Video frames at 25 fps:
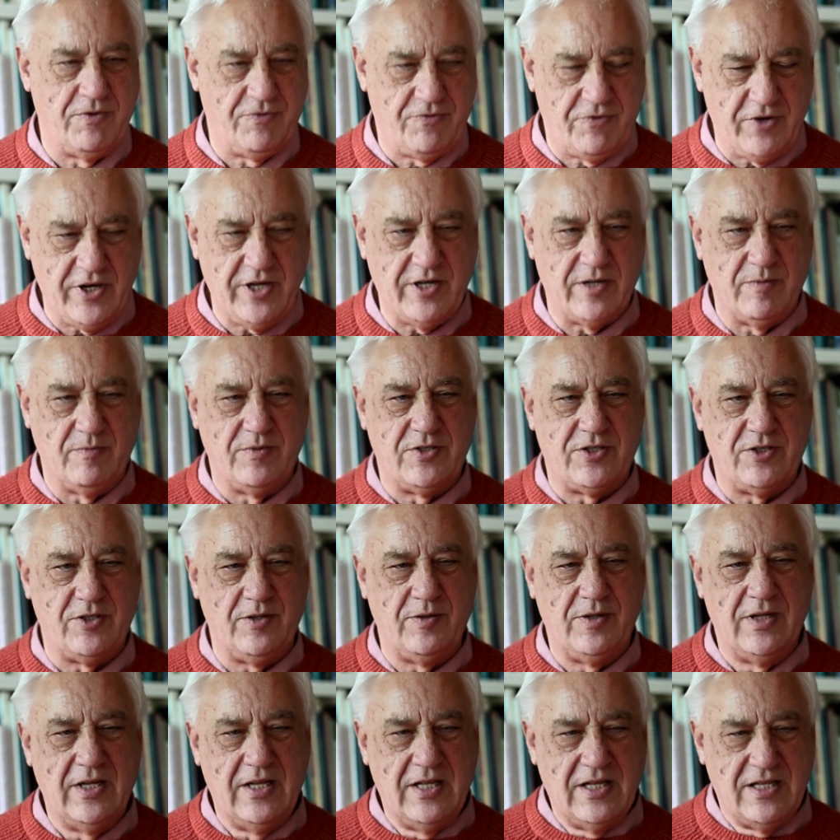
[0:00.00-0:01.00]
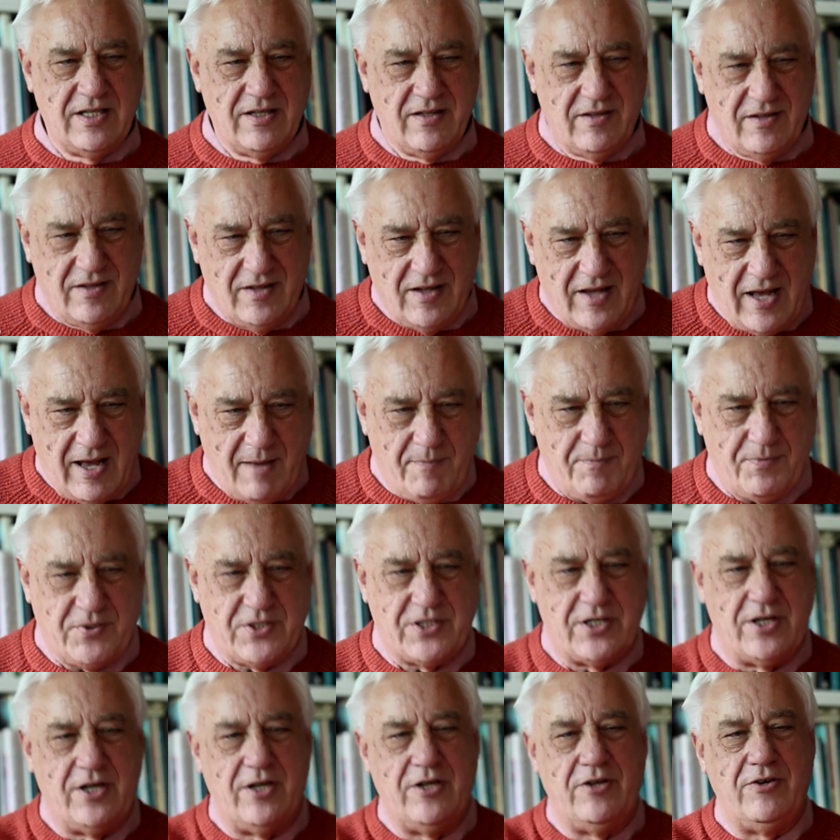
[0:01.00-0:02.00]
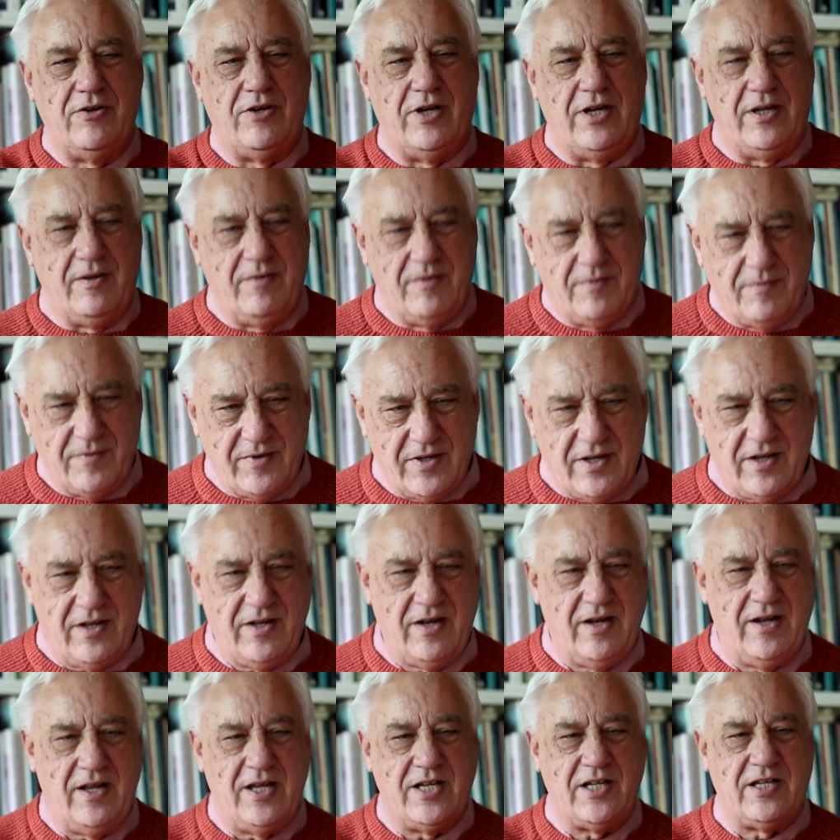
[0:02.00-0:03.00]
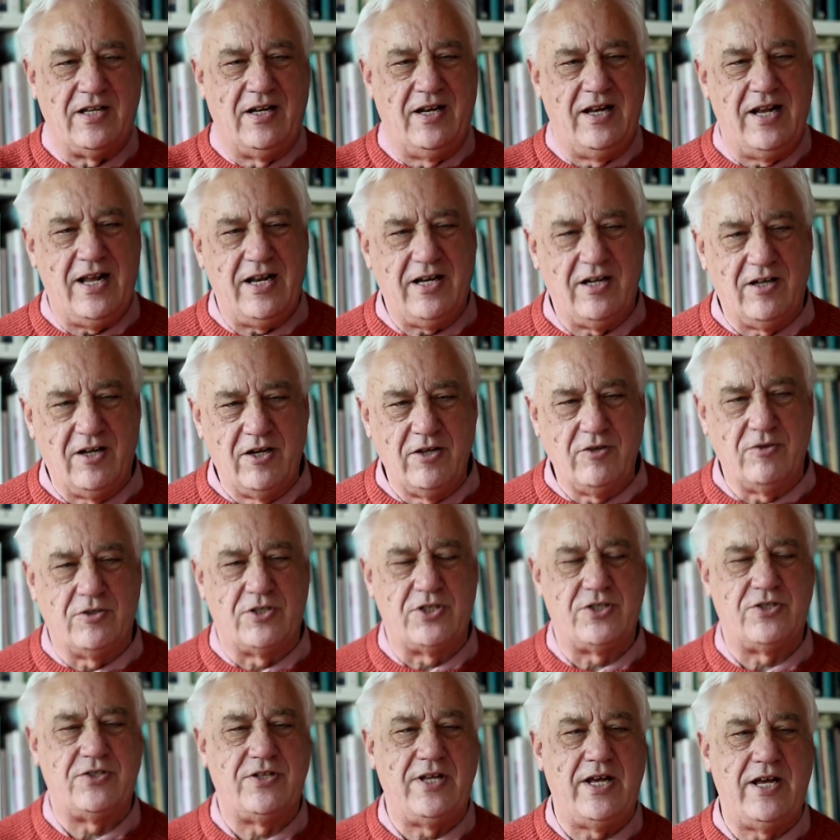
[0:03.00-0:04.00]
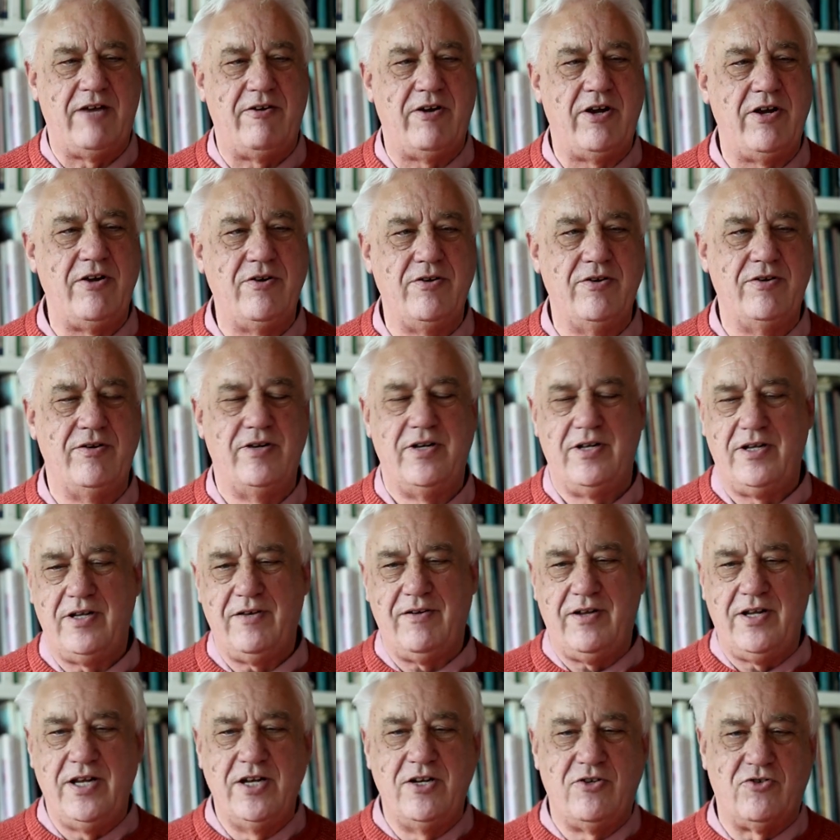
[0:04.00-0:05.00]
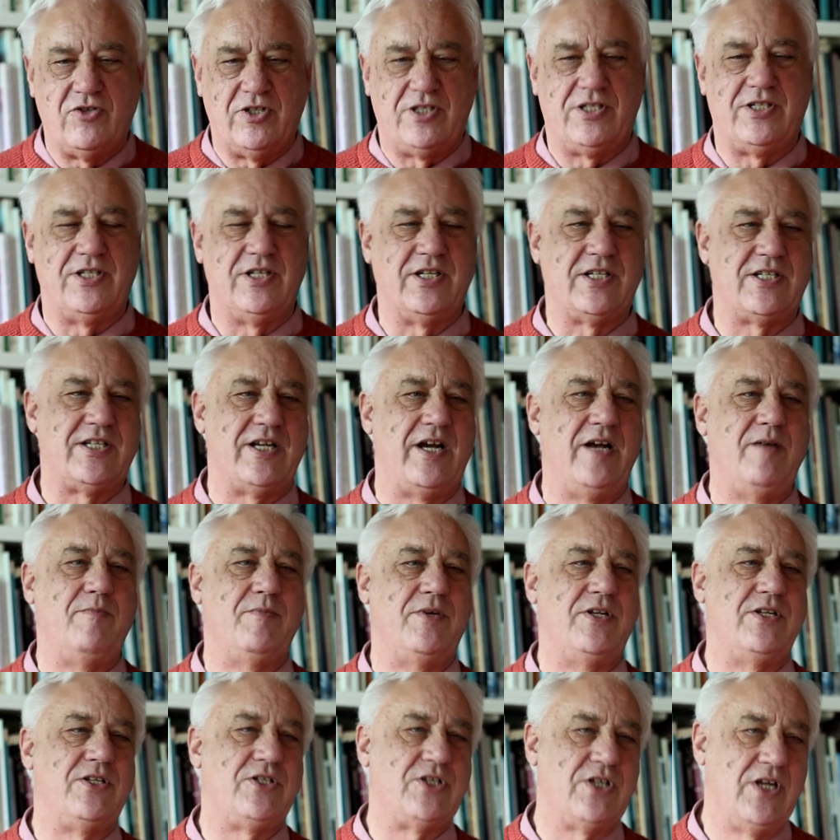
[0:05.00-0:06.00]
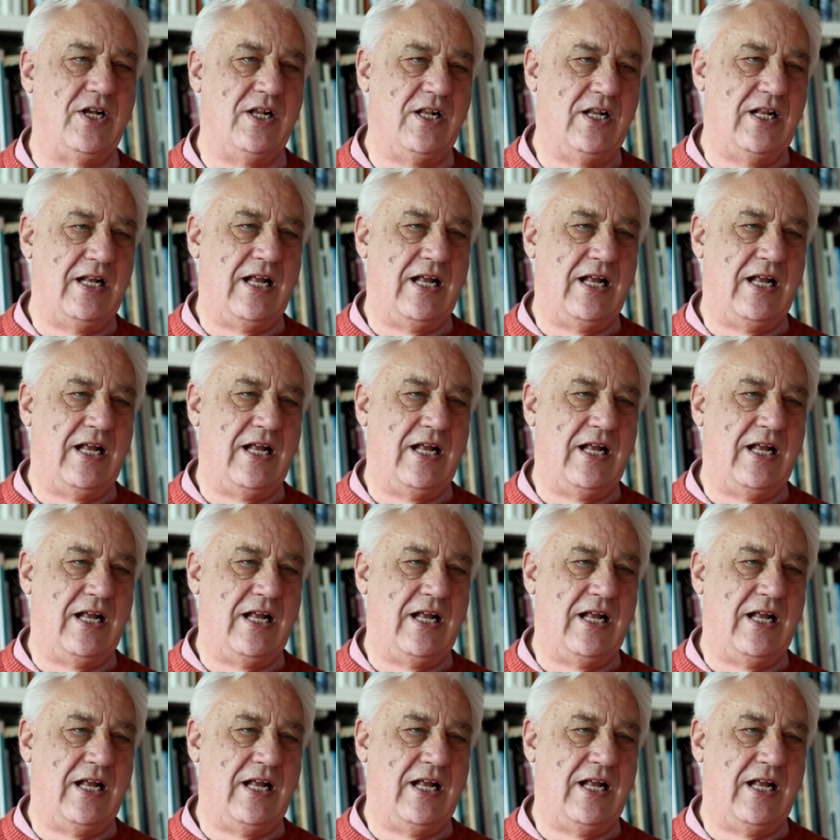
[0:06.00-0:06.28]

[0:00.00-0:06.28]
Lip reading: the freedom to absolutely let loose their own interests and excitements.